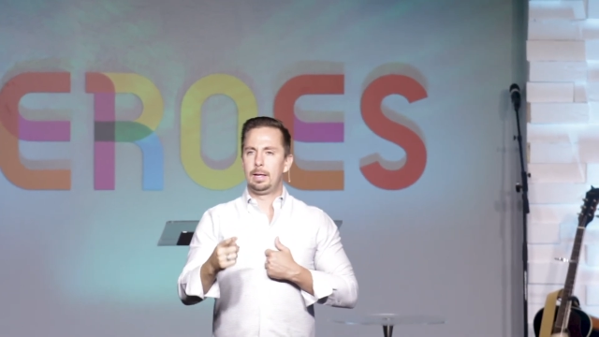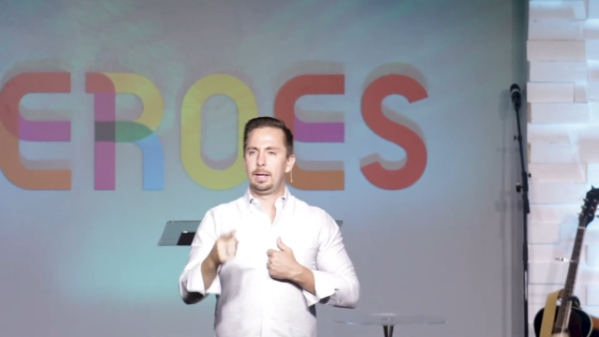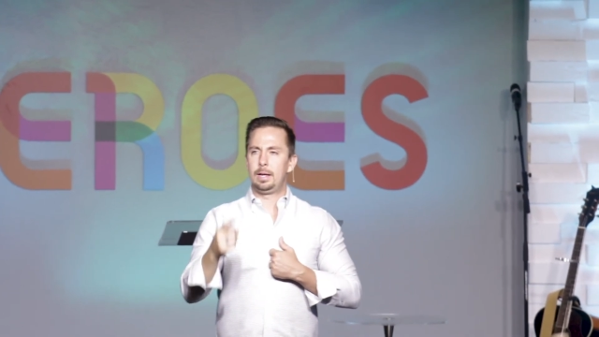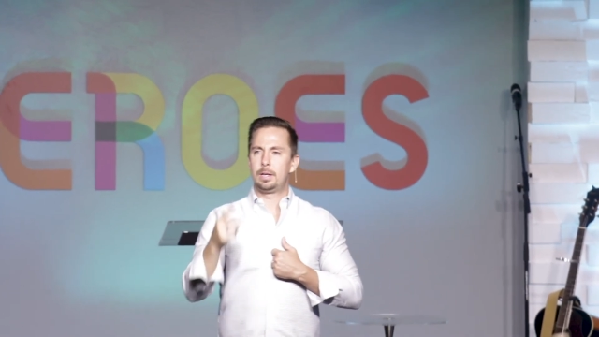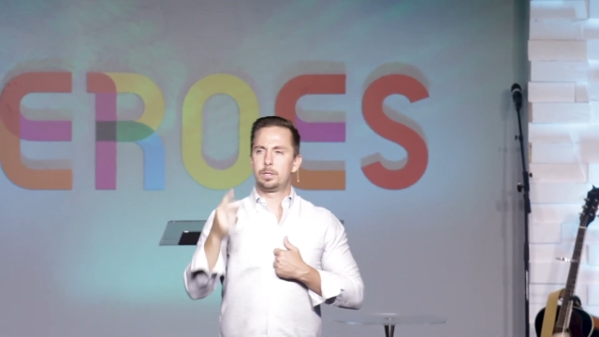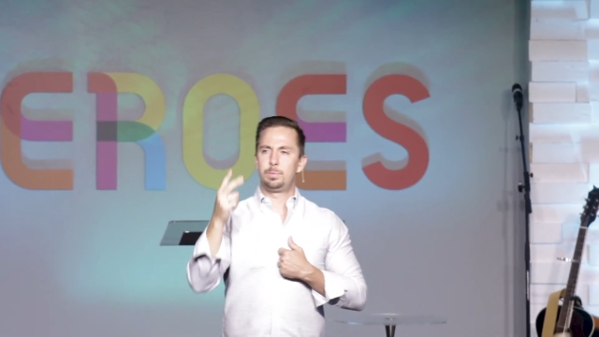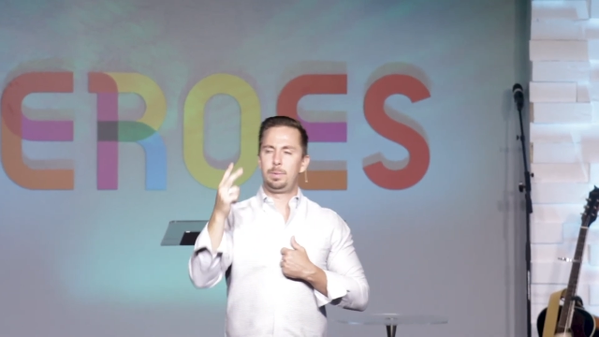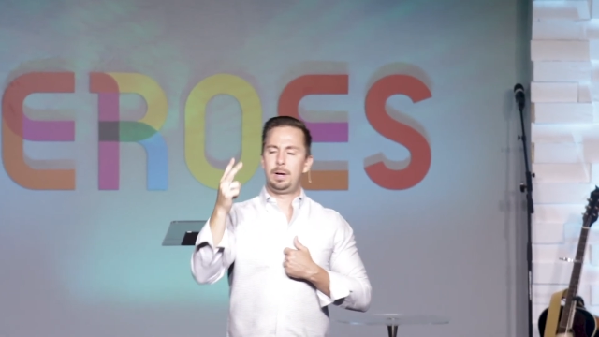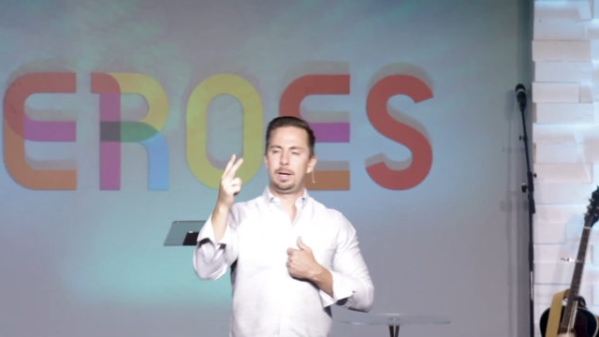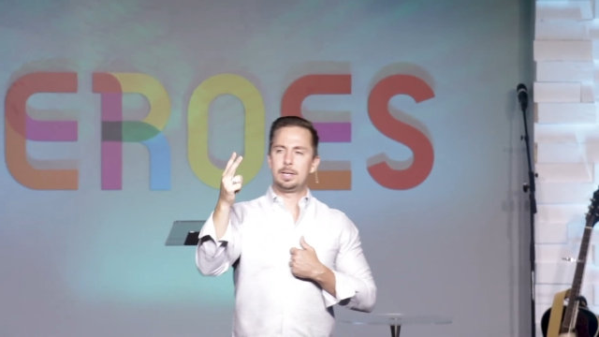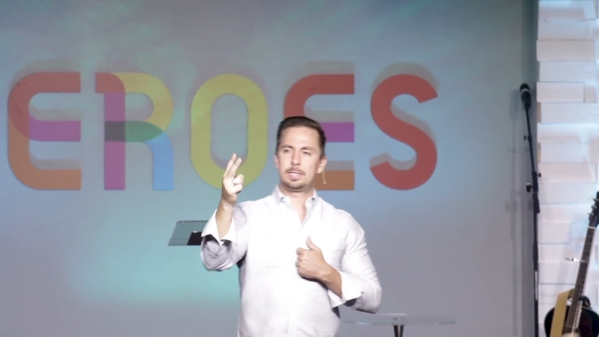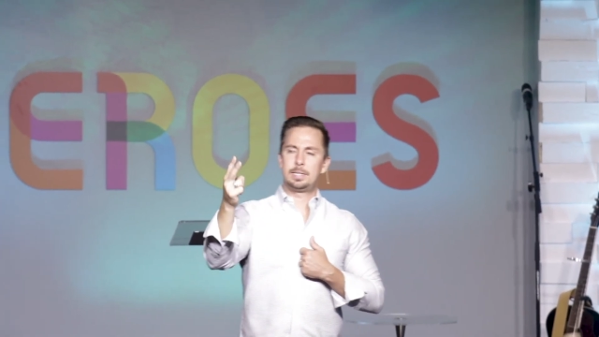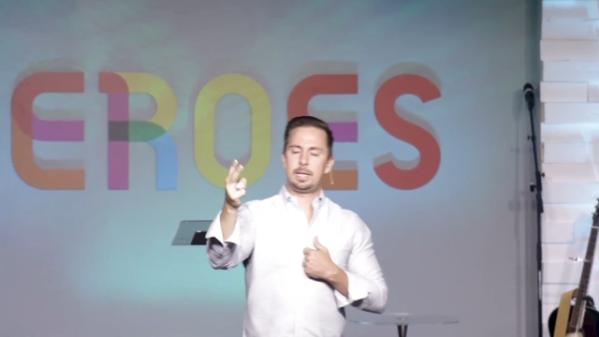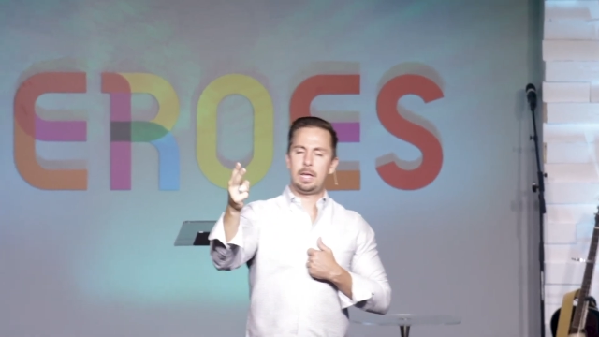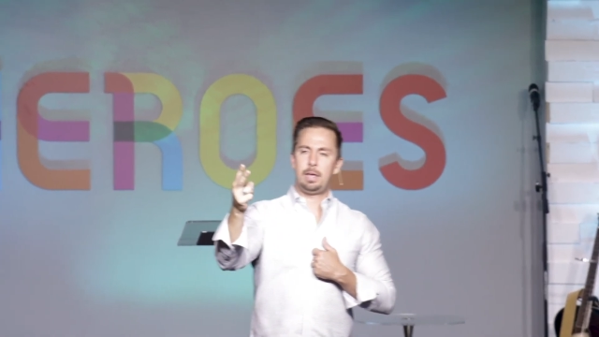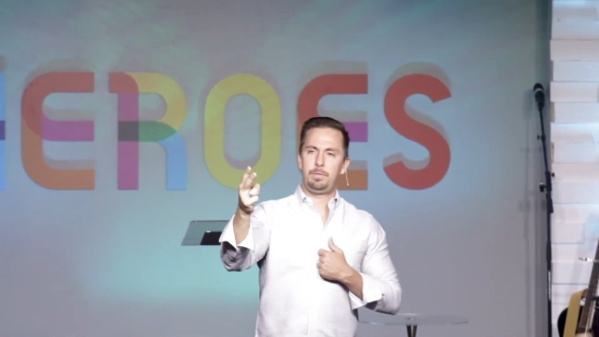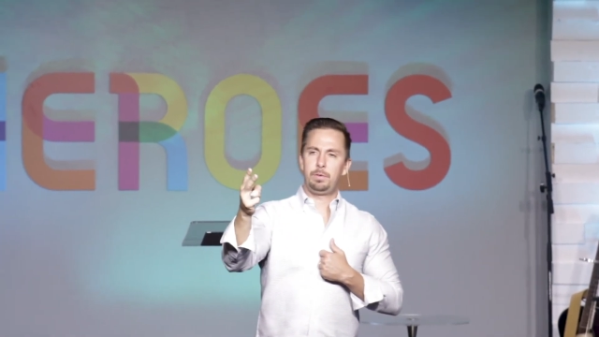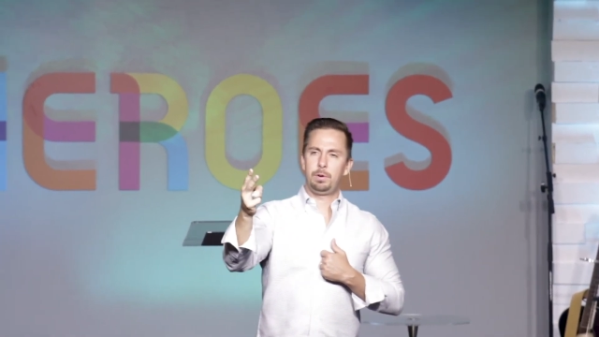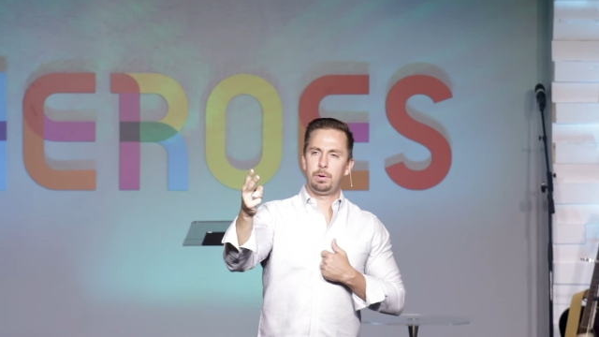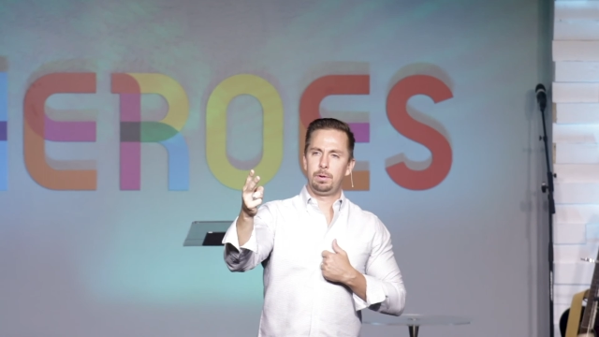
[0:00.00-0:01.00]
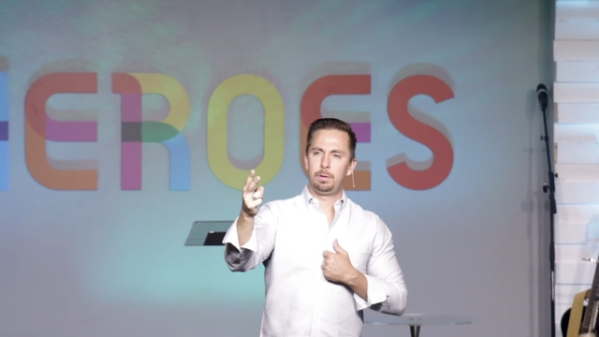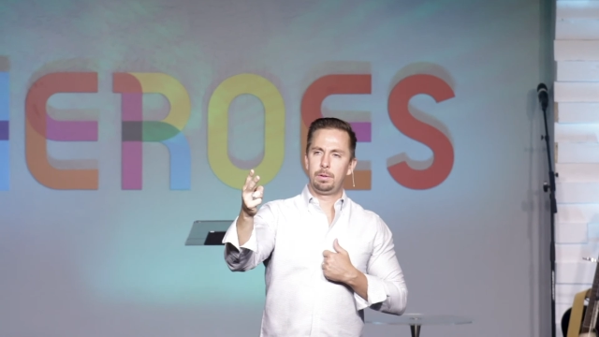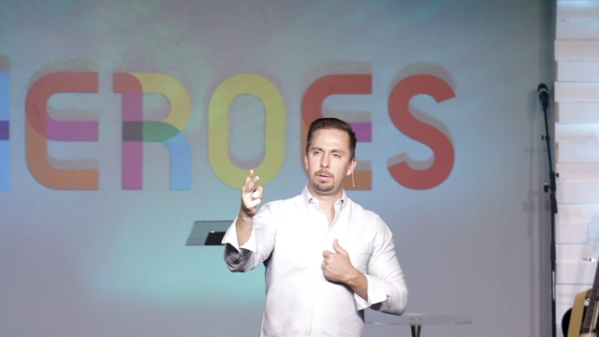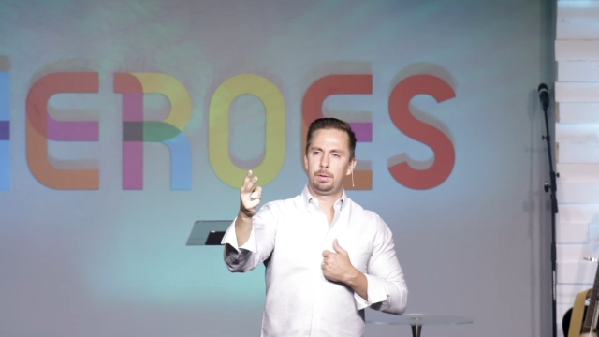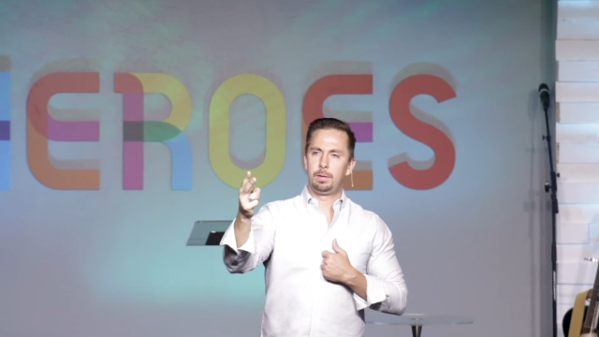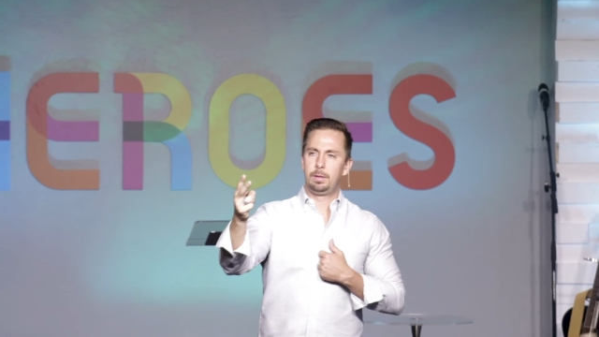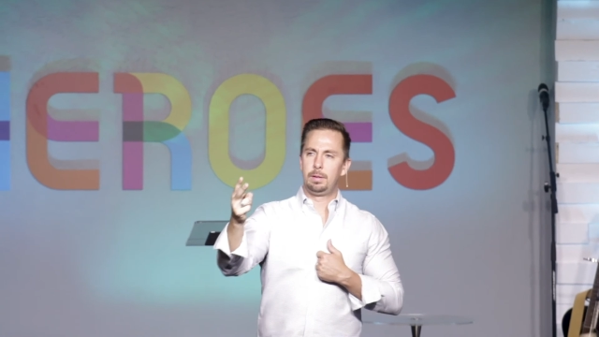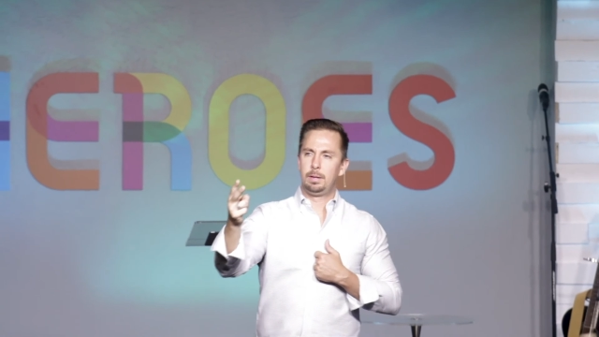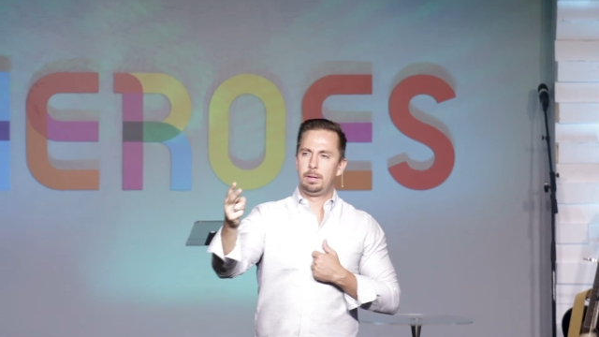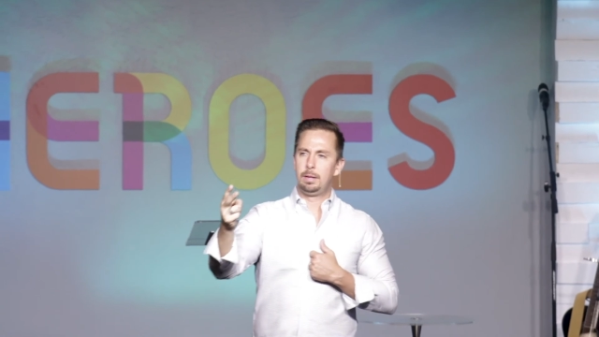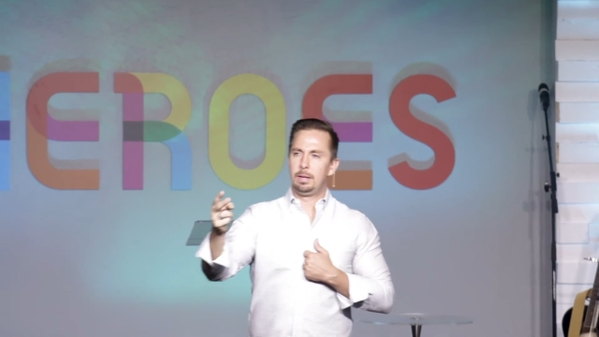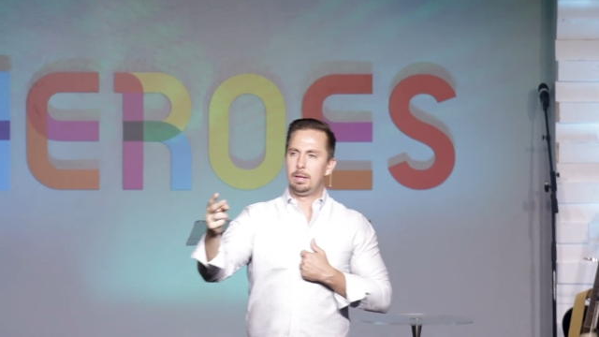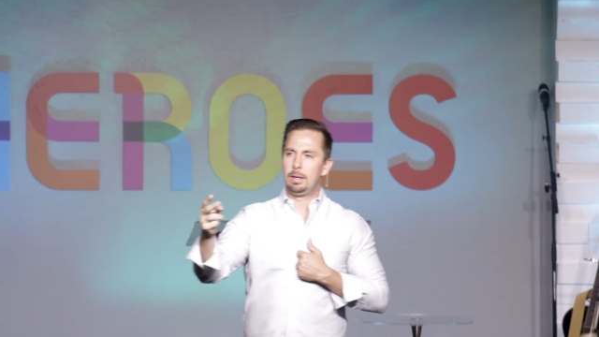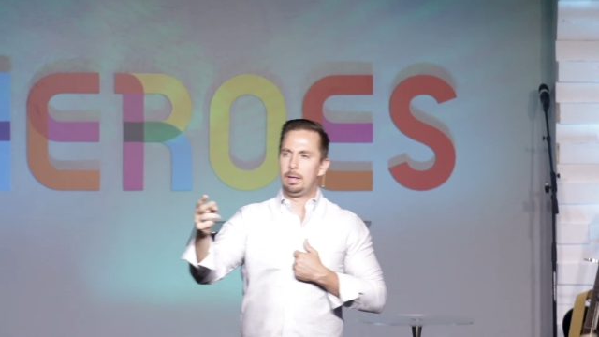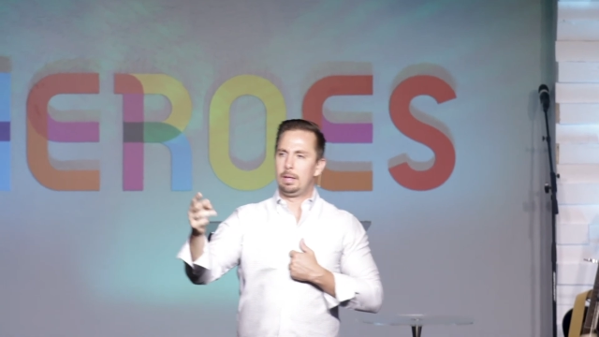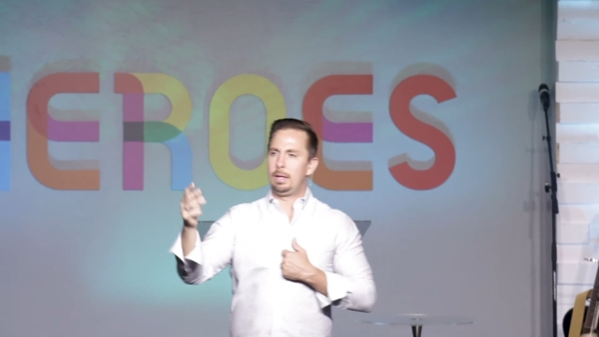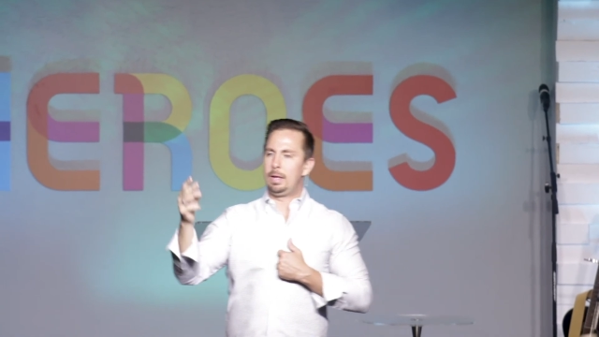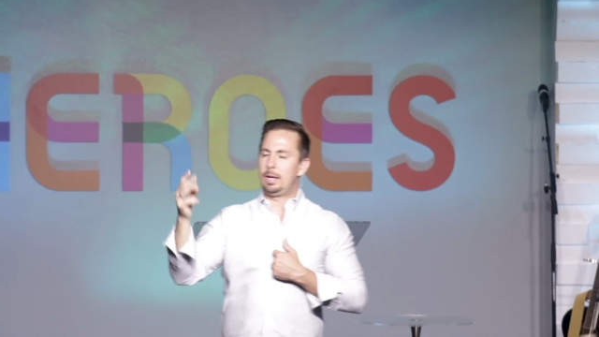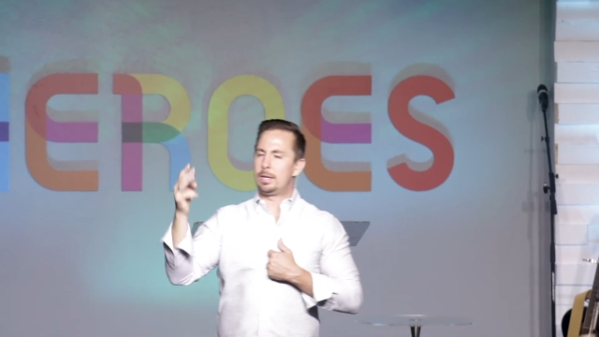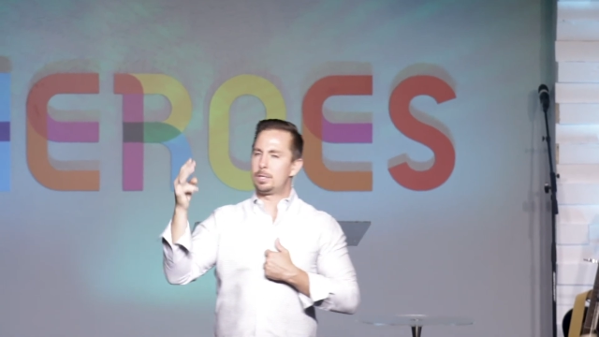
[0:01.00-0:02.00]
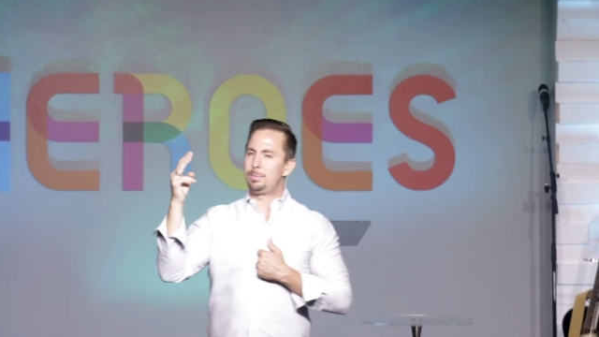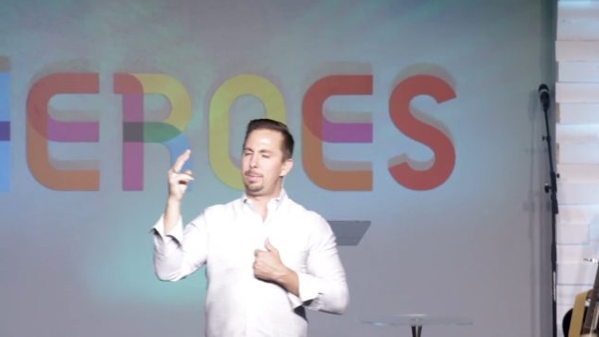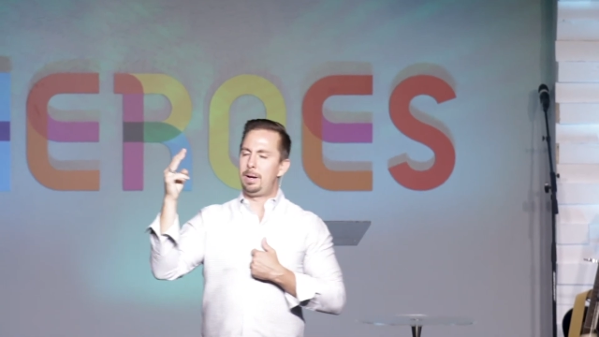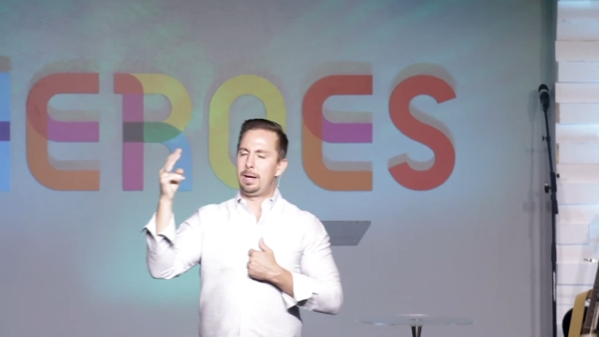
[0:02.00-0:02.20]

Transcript: as my Savior, as